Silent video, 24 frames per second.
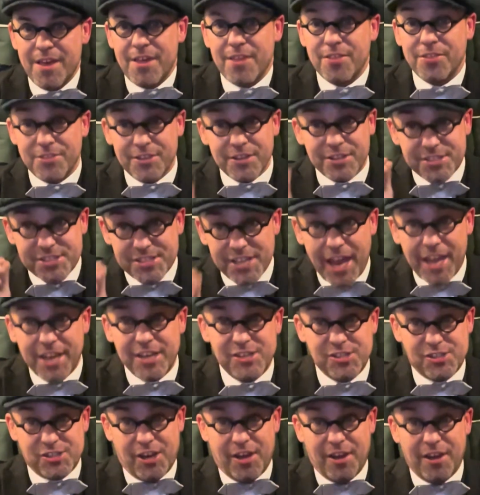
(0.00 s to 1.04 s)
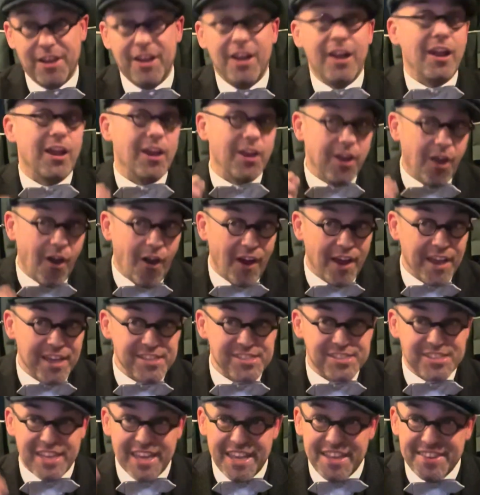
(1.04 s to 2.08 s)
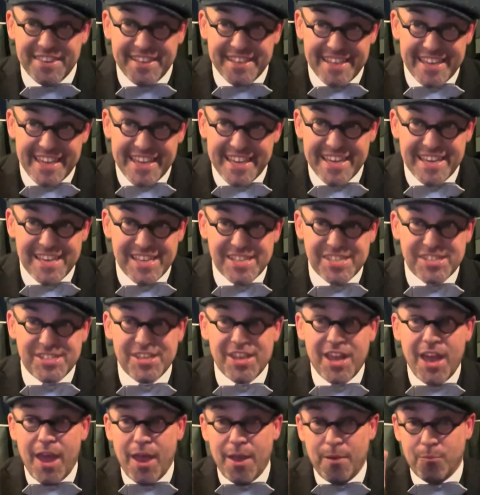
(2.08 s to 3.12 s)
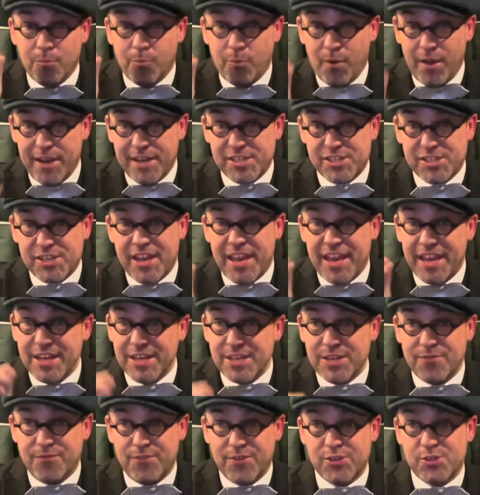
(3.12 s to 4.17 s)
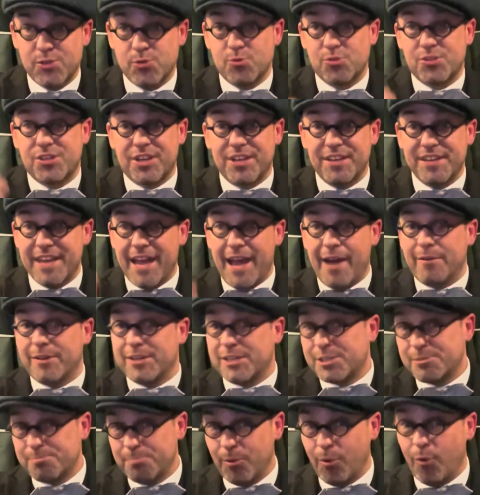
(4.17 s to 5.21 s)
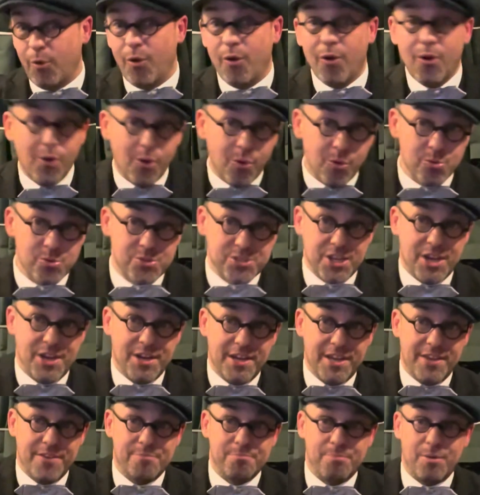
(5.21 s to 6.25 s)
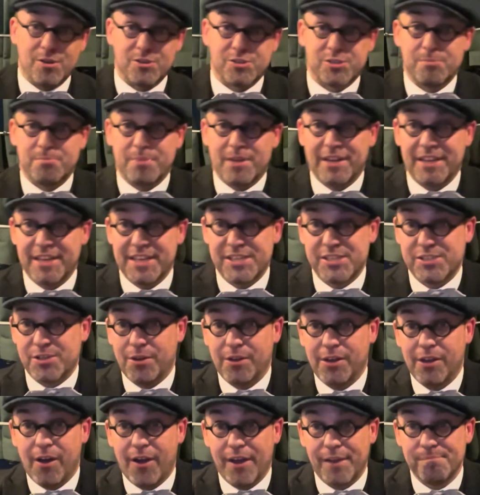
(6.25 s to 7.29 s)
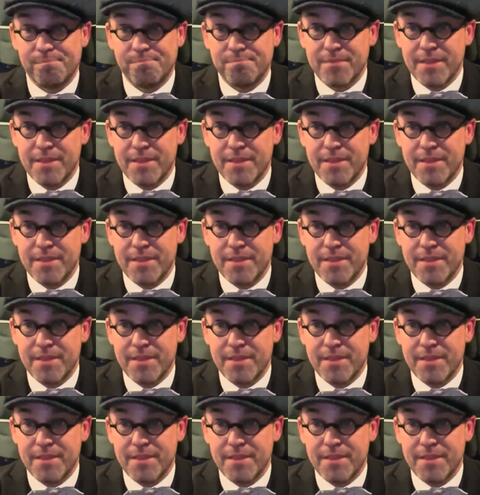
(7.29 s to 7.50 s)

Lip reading: The danger lies in the ease in which individuals can now explore alternative possibilities online,